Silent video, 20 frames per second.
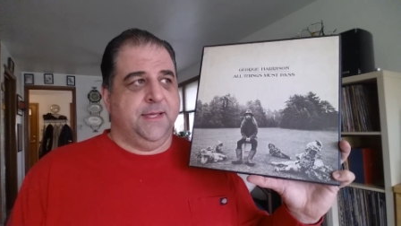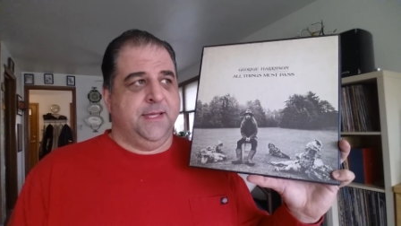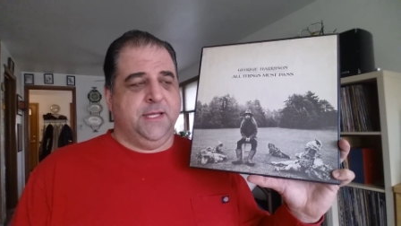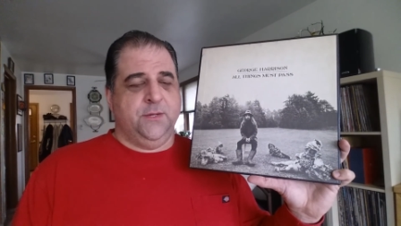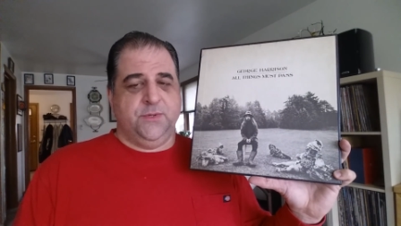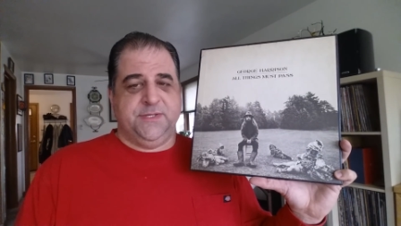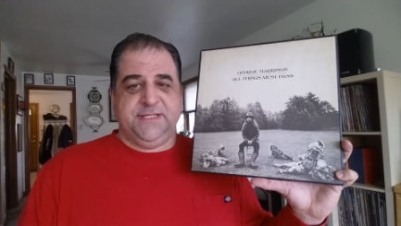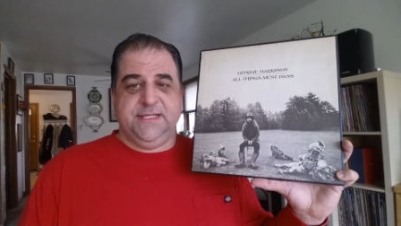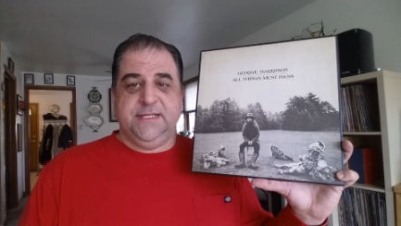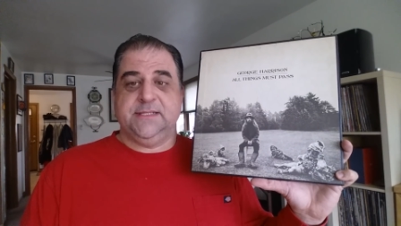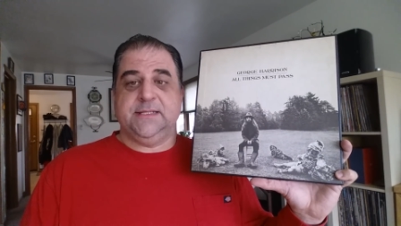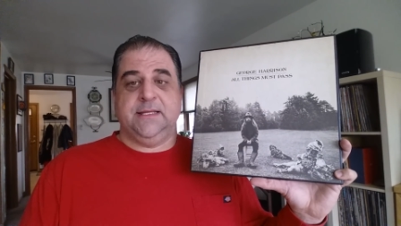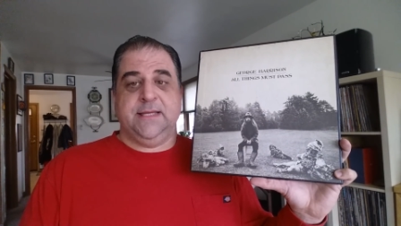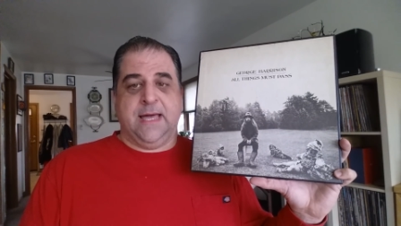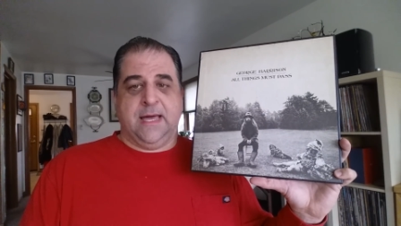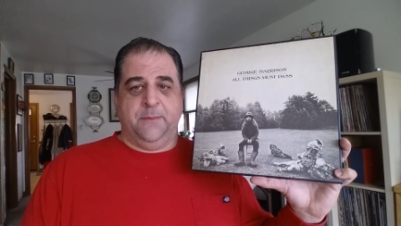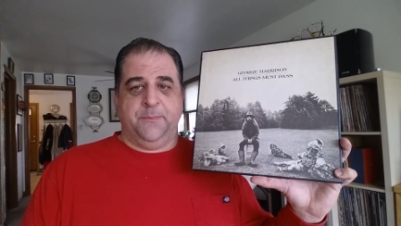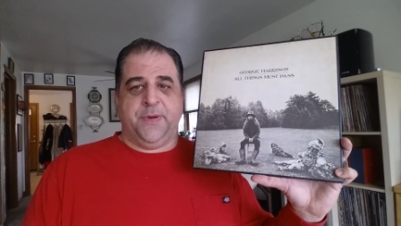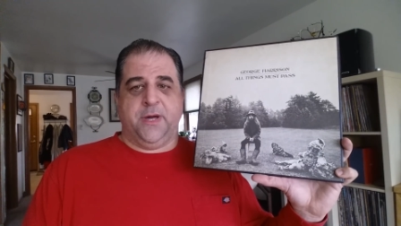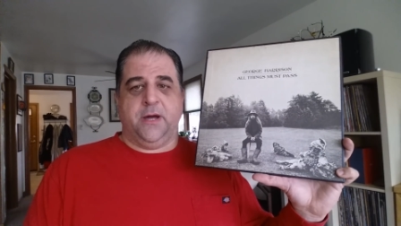he was easily
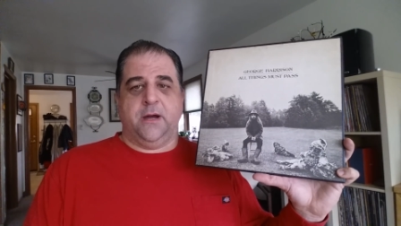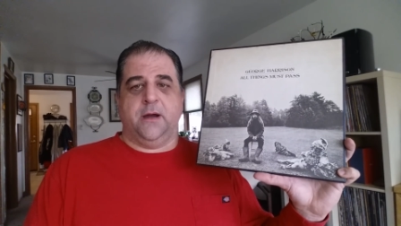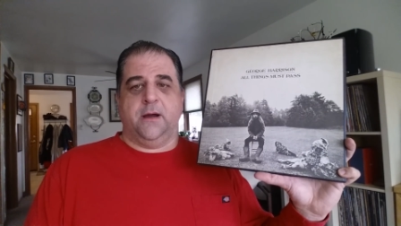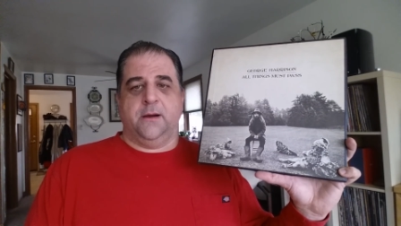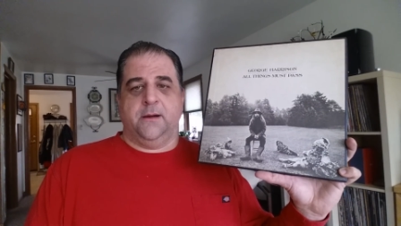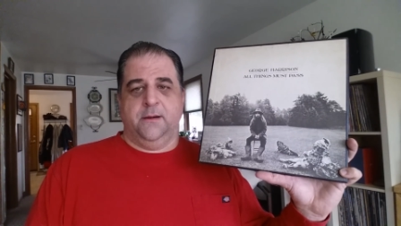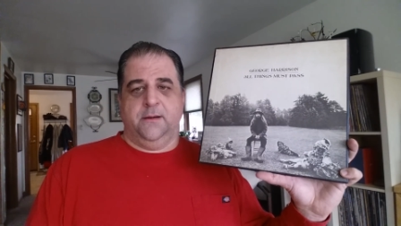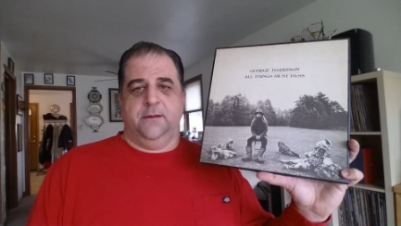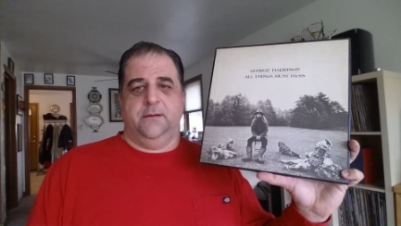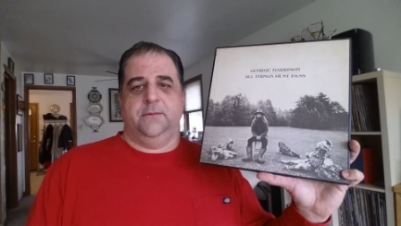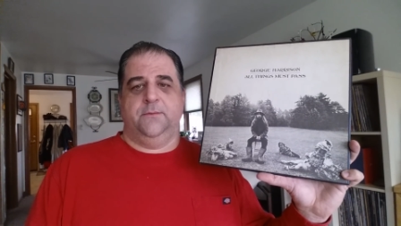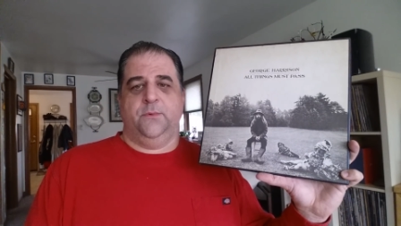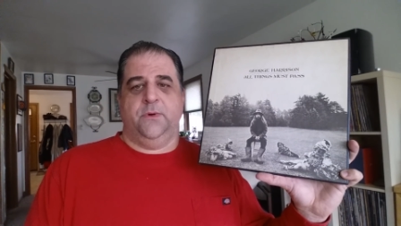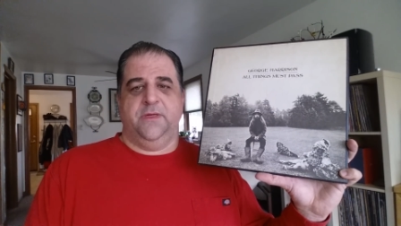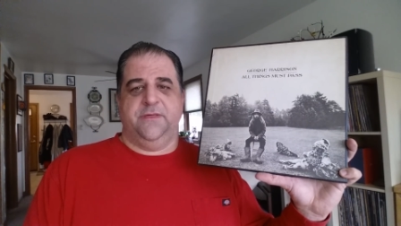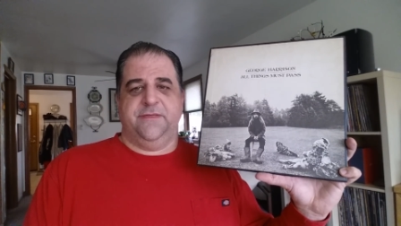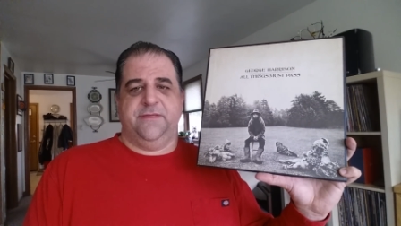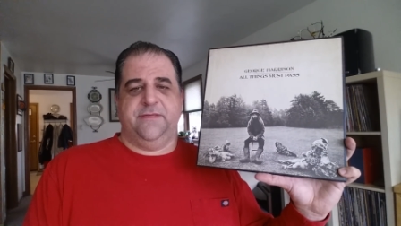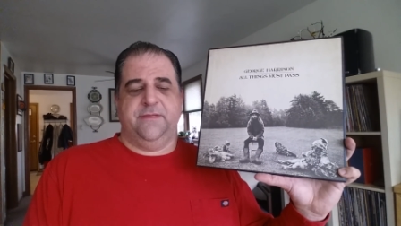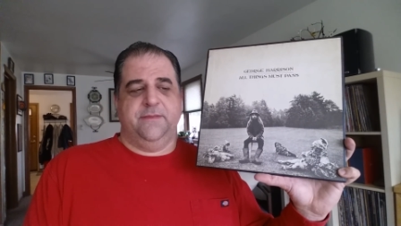on par
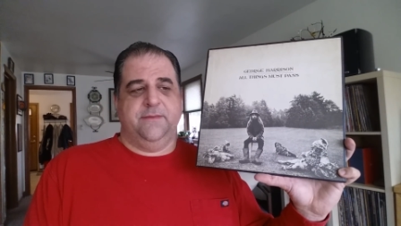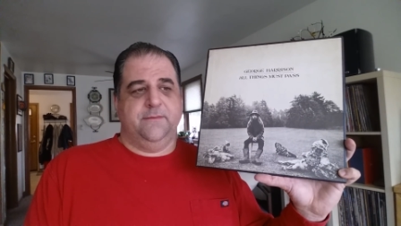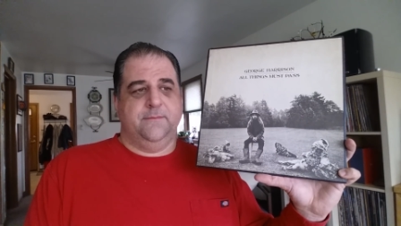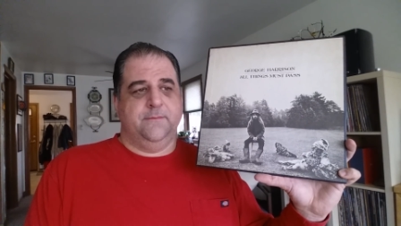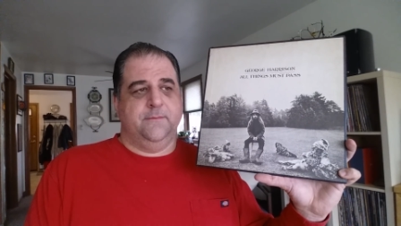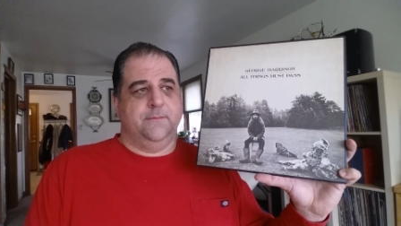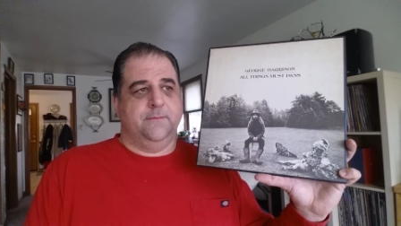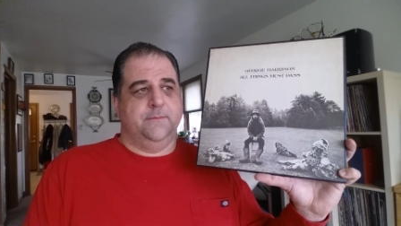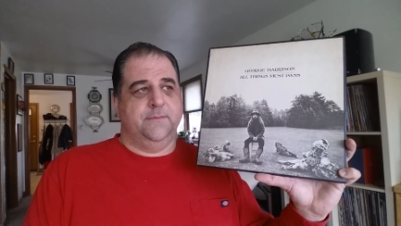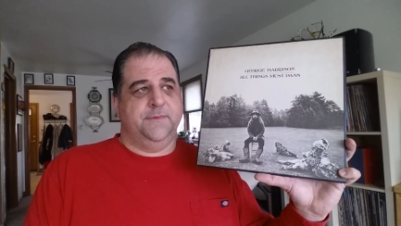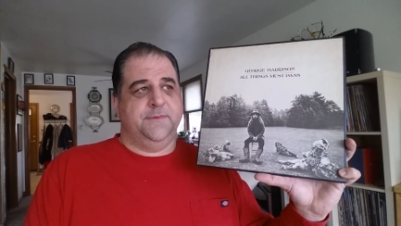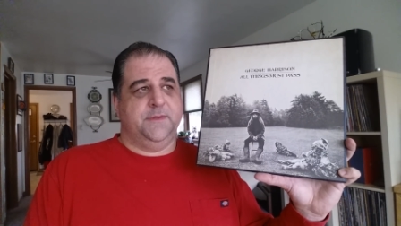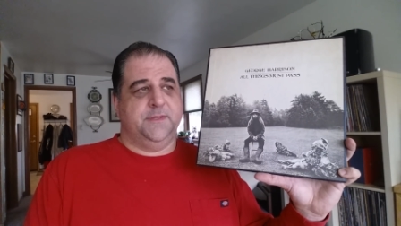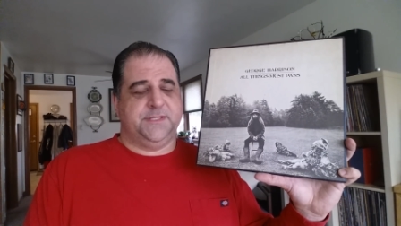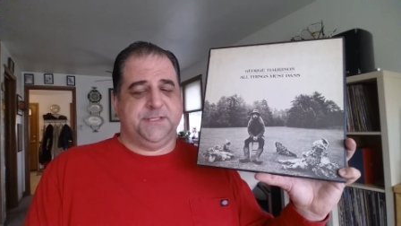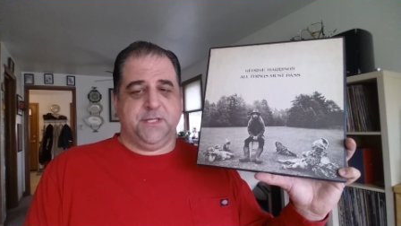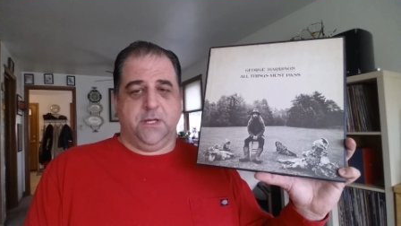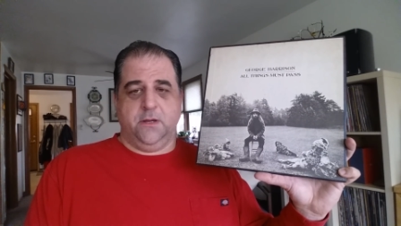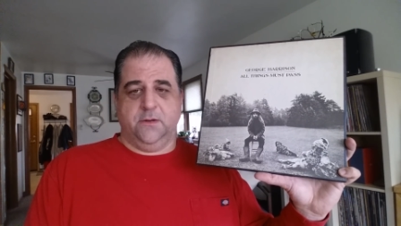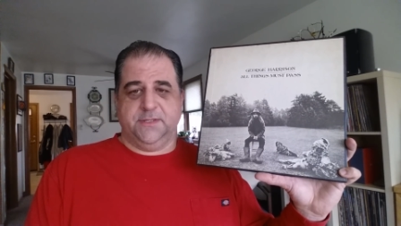with the
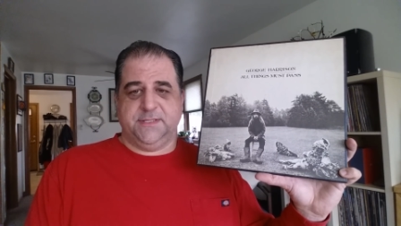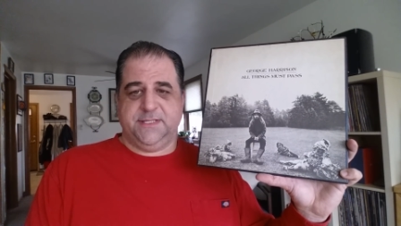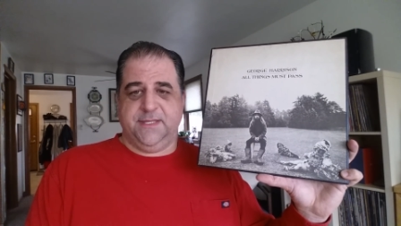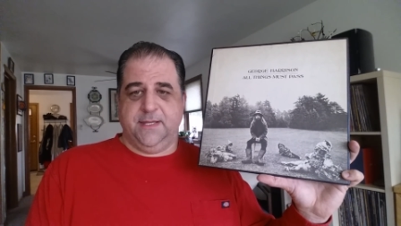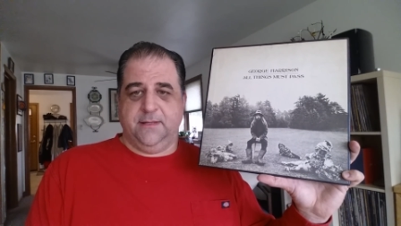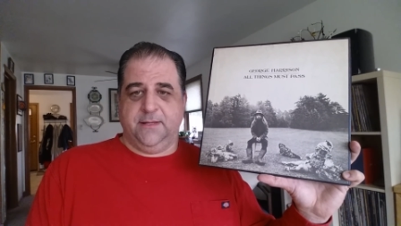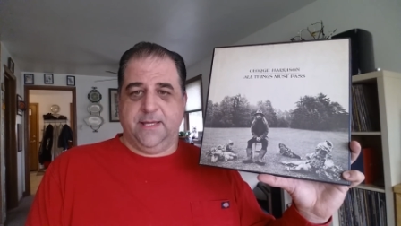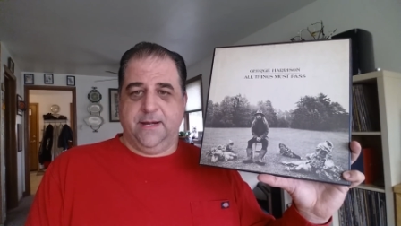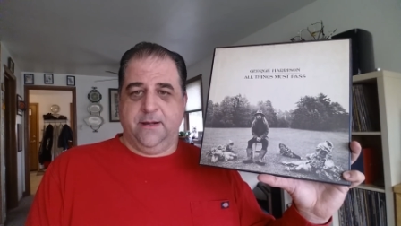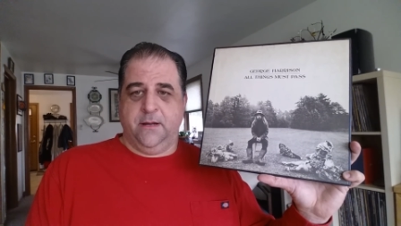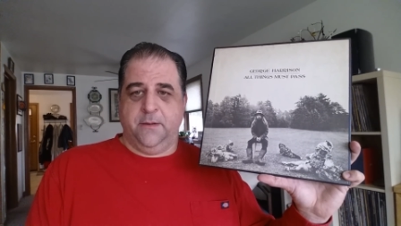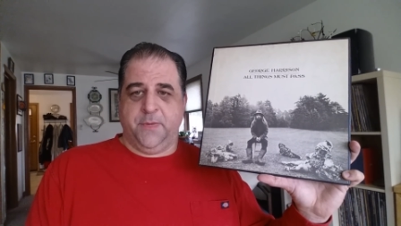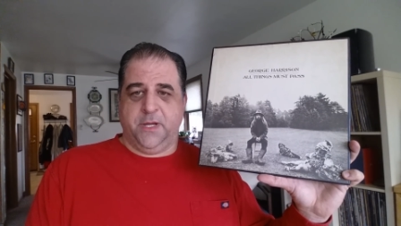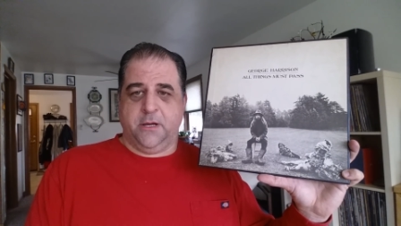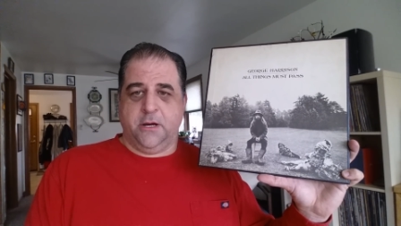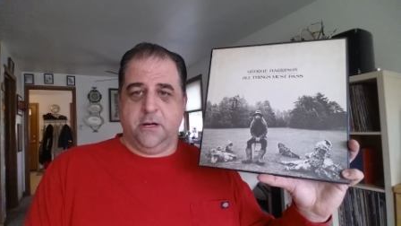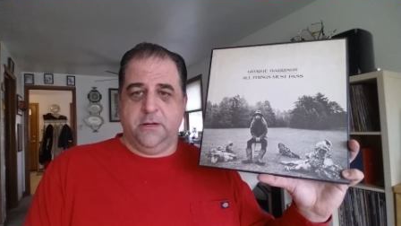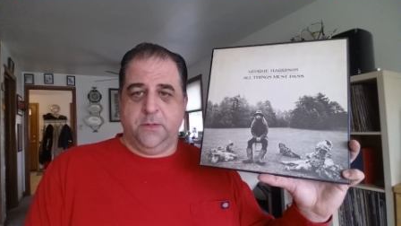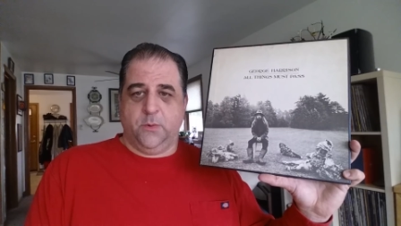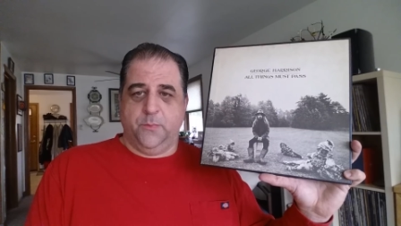songs that Lennon and
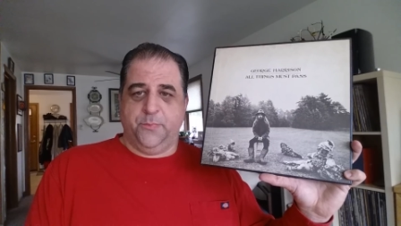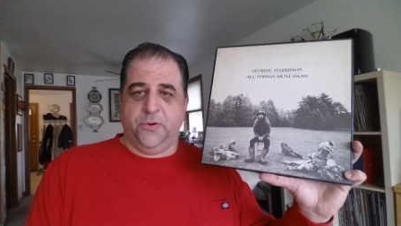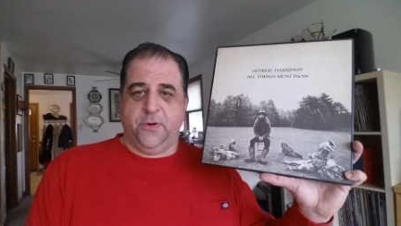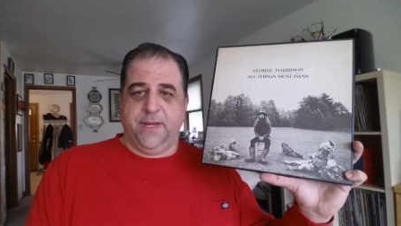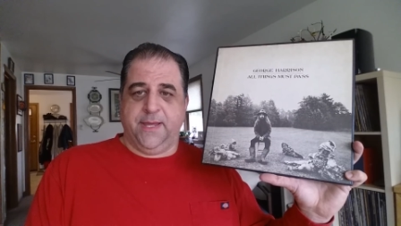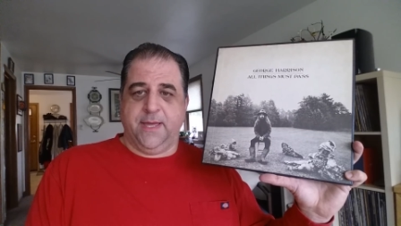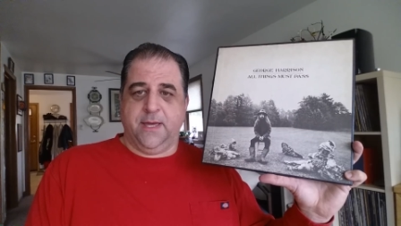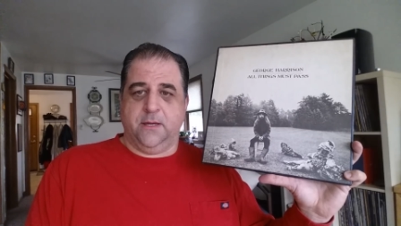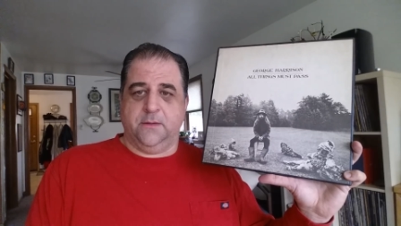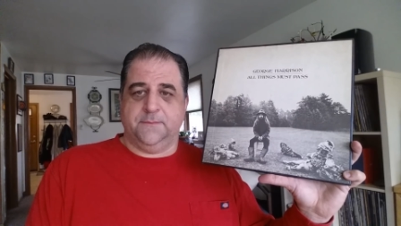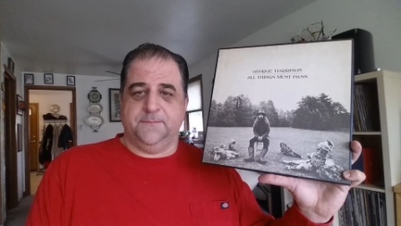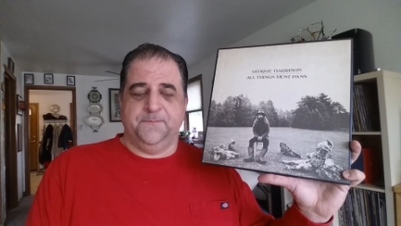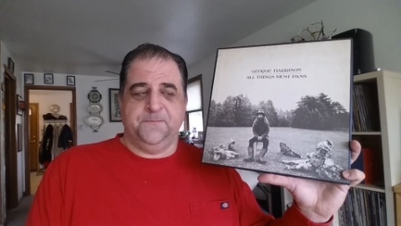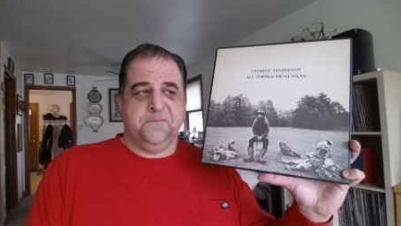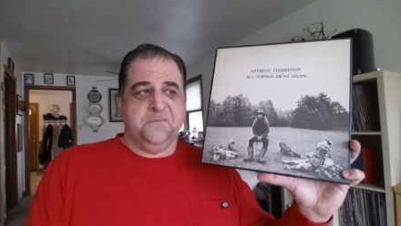McCartney were putting out.